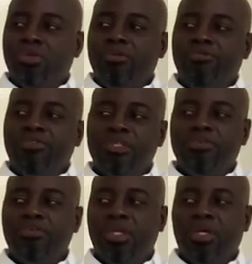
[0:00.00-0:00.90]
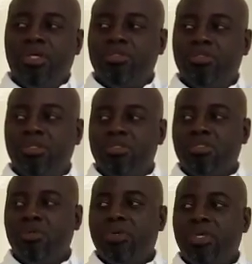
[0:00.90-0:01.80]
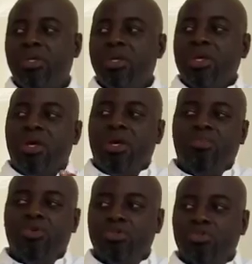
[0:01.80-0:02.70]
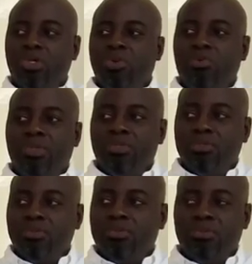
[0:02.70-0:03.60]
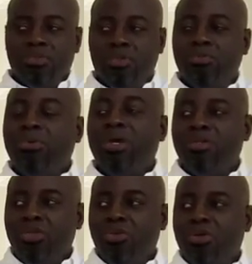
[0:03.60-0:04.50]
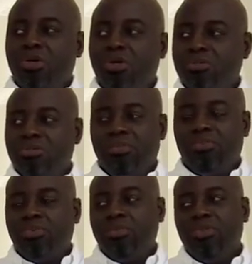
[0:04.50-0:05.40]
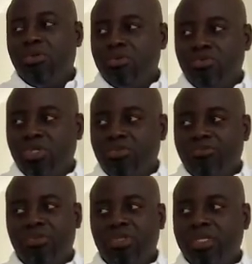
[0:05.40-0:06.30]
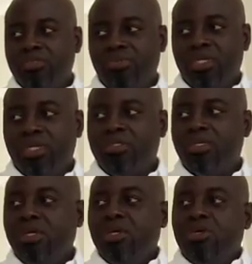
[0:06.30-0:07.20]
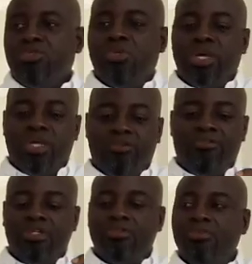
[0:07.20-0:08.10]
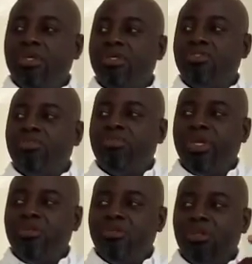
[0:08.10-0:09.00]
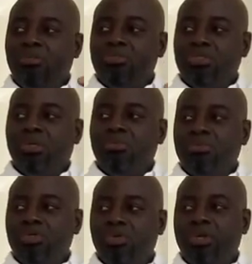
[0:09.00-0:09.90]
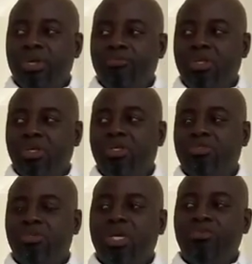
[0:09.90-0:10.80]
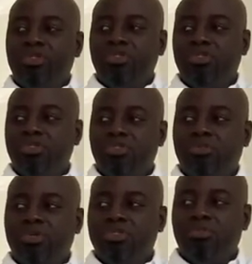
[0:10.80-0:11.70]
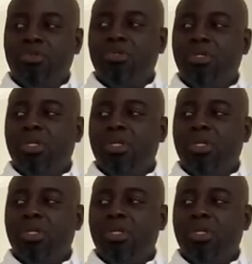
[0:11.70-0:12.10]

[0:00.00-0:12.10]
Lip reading: So in the first 3 years, you can say, okay, I'm going to do away with, you know, buying a new car. I'm probably not going to travel for the next 3 years. So that in the first 3 years, you're paying lump sum, you know, every year. So that reduces your principal.